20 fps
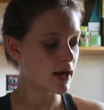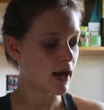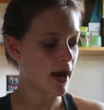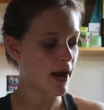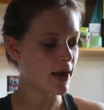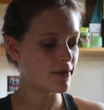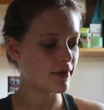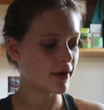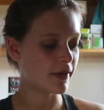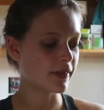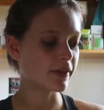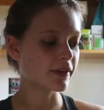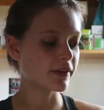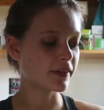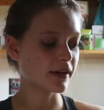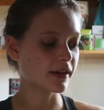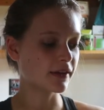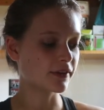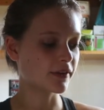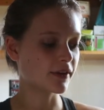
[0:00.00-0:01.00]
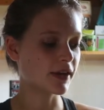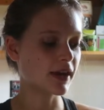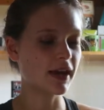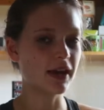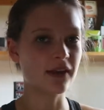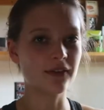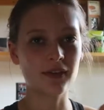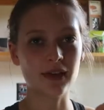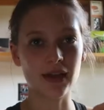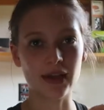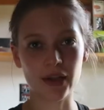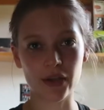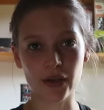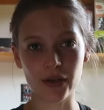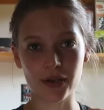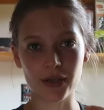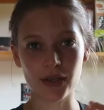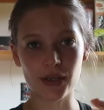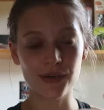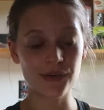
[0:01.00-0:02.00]
I have other things on here, so like
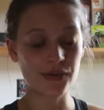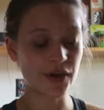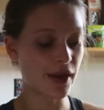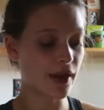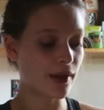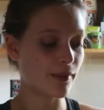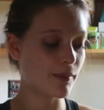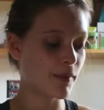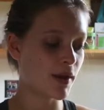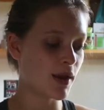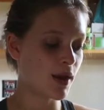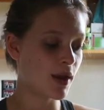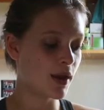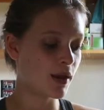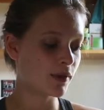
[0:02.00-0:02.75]
going to the gym,